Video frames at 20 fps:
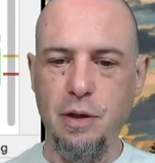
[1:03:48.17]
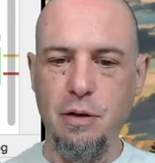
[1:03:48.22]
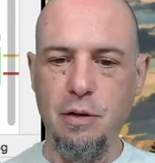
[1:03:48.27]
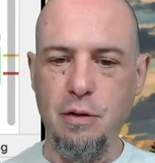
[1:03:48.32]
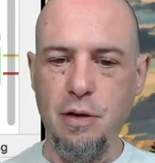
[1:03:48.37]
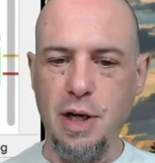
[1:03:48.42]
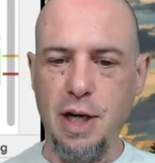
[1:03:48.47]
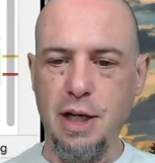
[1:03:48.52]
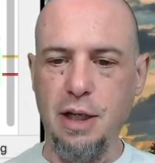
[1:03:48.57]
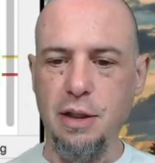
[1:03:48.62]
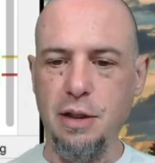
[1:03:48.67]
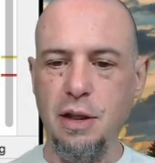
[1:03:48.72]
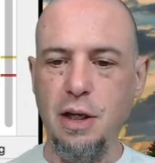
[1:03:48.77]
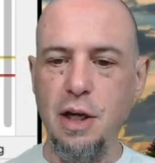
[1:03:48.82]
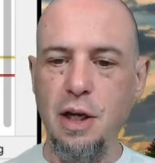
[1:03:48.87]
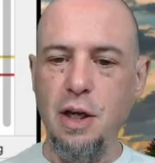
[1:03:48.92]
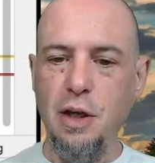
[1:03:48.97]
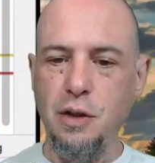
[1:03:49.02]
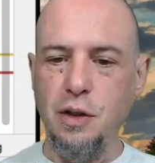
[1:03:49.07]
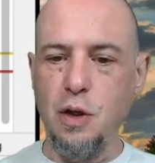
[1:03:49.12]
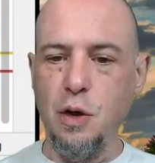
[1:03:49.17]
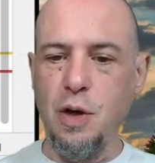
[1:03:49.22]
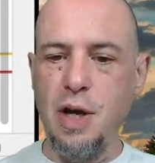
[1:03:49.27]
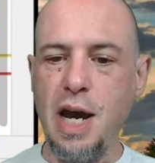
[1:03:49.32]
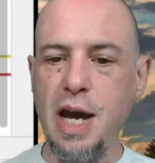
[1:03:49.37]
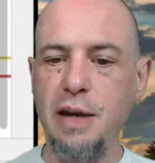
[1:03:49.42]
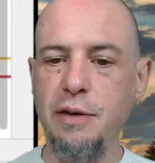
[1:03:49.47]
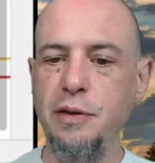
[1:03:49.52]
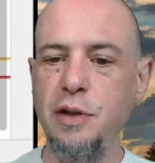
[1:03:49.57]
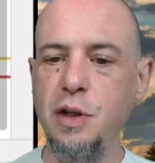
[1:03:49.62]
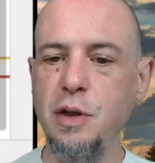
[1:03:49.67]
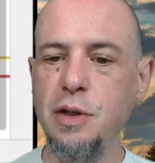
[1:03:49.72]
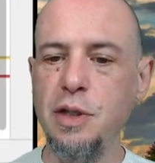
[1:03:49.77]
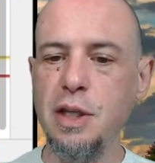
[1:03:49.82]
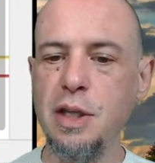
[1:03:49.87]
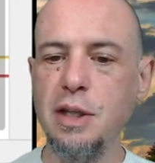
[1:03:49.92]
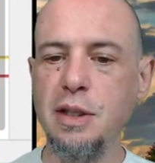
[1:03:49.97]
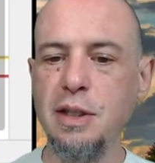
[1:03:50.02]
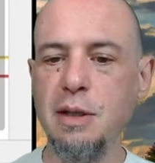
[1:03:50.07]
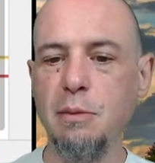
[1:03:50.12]
Right. So kind of using
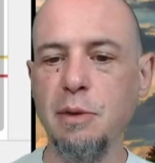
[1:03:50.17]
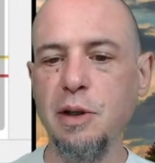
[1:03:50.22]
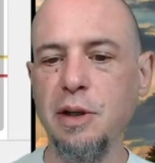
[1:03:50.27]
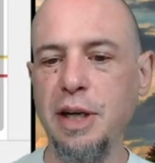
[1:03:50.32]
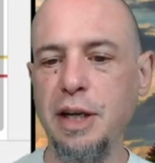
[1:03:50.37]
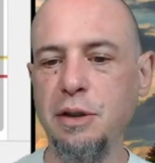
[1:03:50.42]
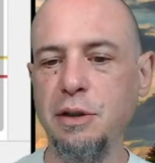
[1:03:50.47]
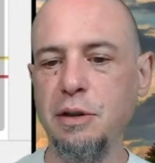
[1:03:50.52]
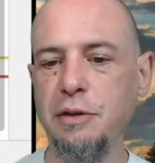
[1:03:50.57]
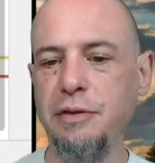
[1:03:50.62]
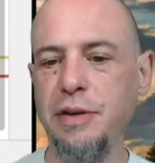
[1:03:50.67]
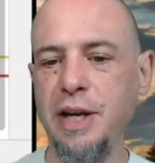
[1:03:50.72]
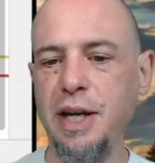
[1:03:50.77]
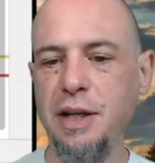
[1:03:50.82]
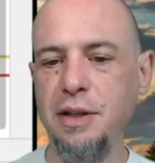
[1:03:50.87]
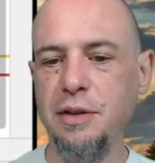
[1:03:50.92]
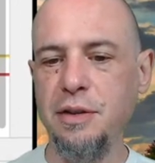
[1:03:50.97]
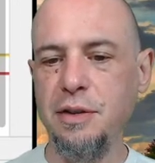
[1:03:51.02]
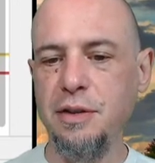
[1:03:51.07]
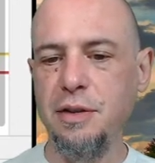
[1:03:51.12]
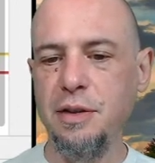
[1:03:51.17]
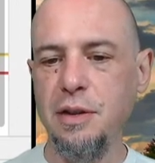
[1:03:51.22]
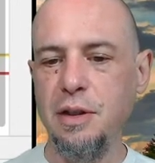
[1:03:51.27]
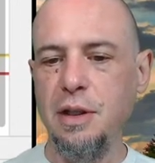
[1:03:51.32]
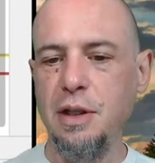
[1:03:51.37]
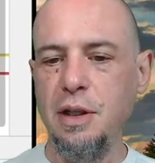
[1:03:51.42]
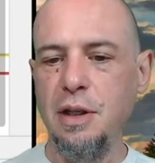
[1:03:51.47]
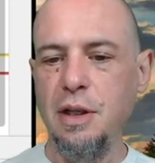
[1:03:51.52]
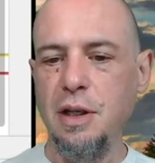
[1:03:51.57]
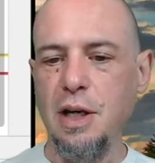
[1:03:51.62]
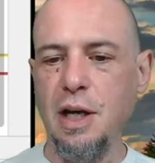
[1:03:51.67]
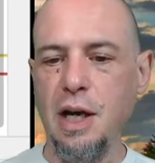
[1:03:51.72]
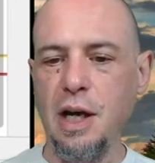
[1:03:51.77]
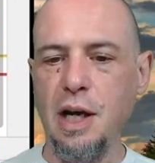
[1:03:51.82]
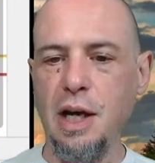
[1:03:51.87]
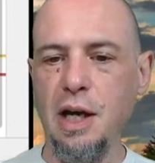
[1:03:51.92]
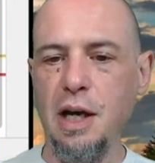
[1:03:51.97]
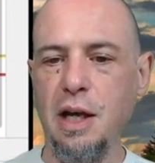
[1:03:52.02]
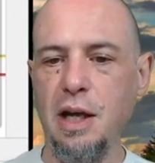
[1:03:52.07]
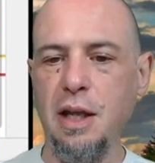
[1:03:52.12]
the similar interface
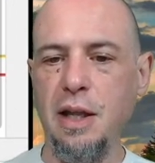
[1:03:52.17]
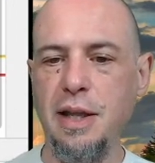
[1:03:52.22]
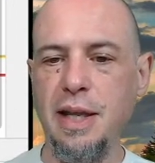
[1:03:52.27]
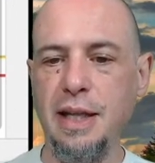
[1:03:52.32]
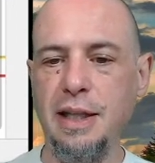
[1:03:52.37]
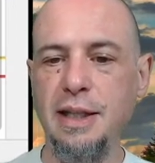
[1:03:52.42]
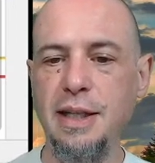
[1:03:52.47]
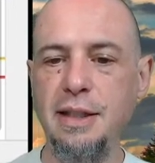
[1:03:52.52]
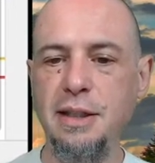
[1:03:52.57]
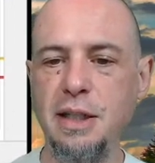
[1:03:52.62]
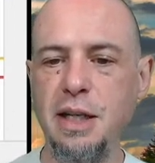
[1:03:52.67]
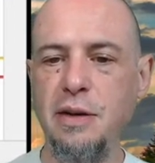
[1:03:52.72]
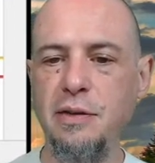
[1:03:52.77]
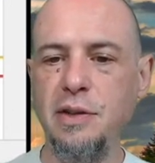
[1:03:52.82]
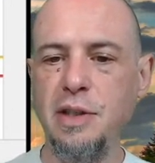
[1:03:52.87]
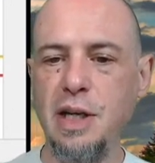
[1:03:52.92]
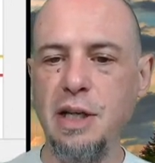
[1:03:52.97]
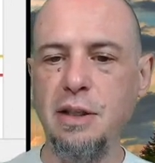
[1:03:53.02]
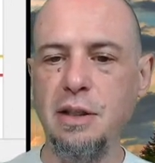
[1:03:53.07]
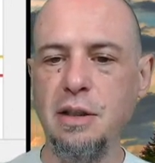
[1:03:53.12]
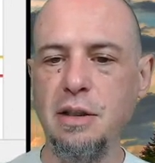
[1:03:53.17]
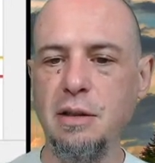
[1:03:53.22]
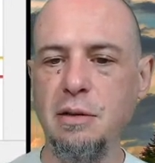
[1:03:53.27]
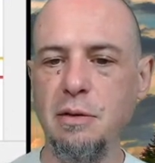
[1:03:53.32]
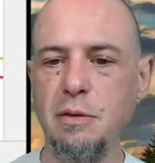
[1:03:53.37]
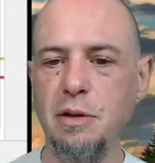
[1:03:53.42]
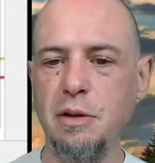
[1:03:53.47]
uh, that list gives us.